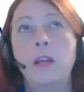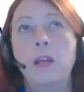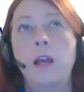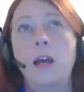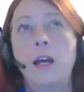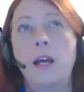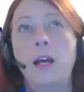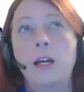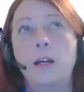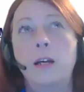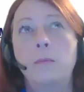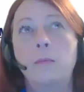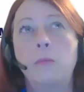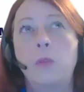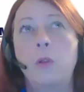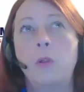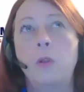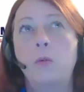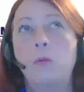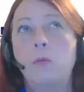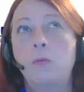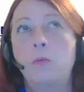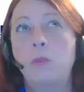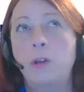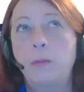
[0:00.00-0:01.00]
Yeah. Um,
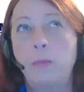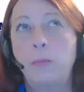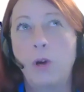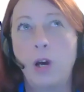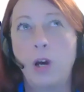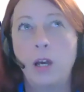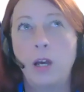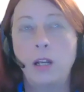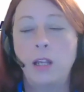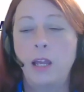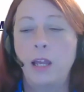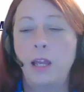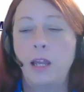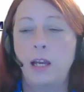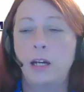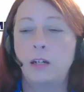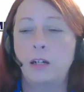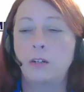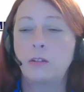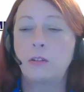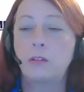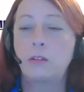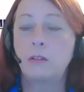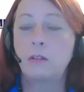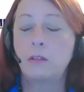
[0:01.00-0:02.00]
we bought a
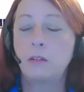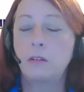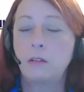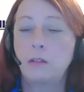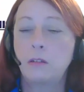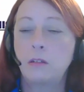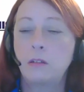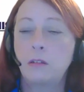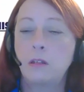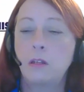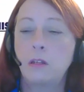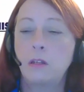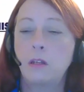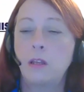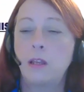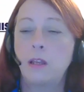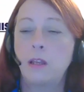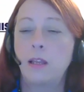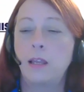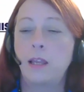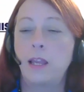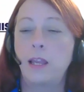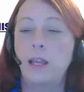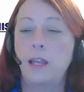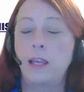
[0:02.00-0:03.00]
house
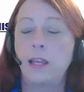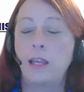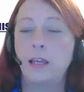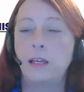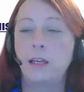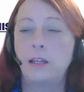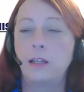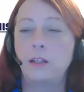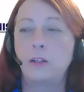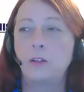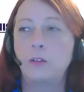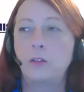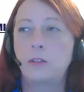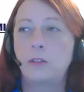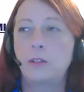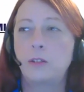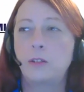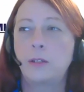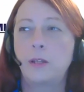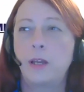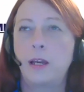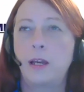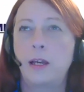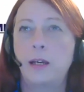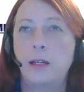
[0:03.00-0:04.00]
and
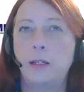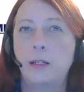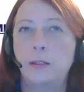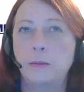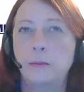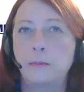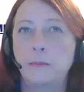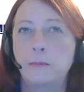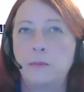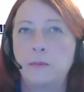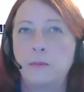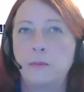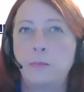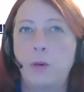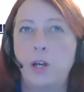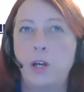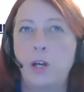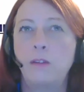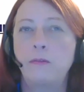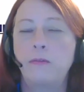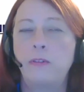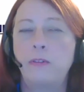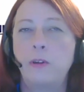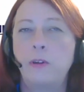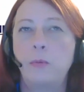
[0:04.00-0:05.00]
uh, bought
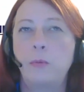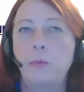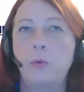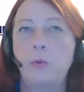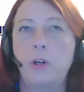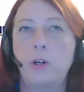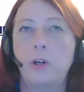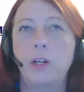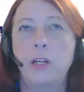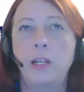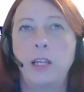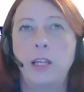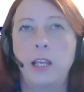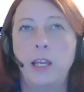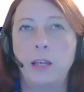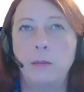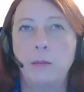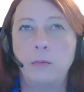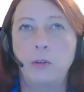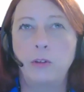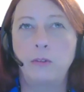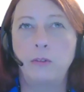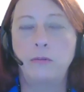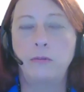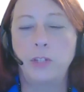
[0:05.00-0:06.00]
it in February
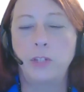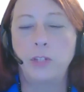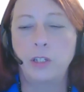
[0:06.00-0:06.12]
and moved